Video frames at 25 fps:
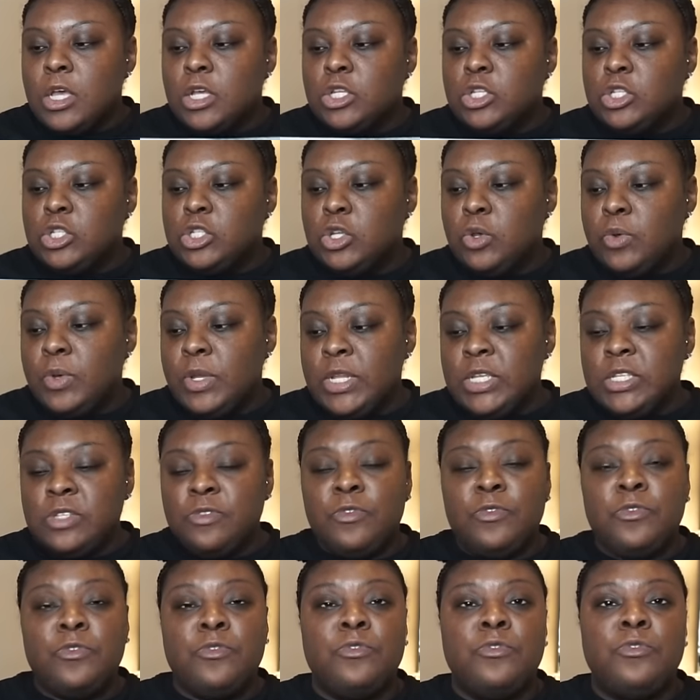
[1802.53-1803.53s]
So it is
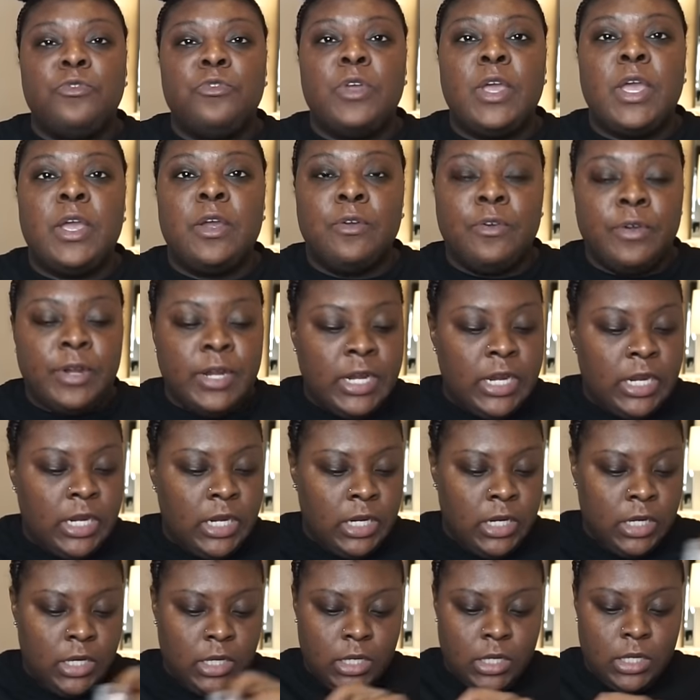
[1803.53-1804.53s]

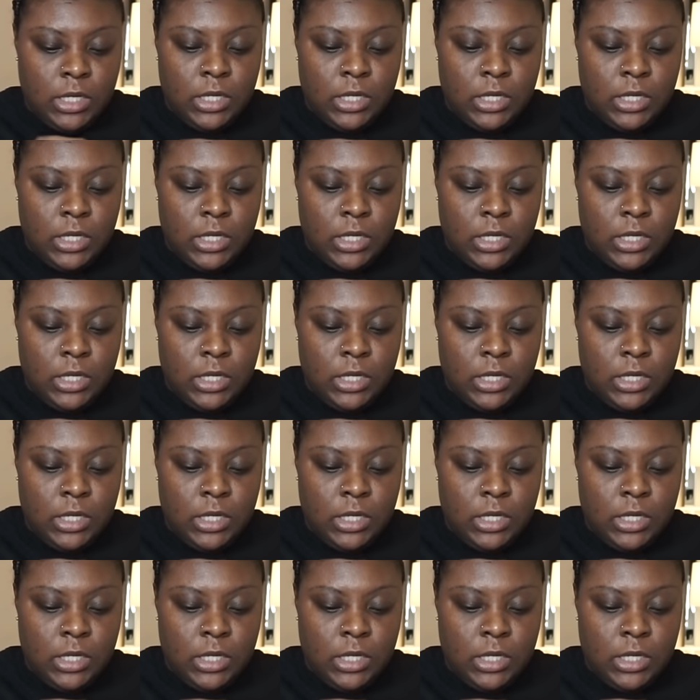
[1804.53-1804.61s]
very,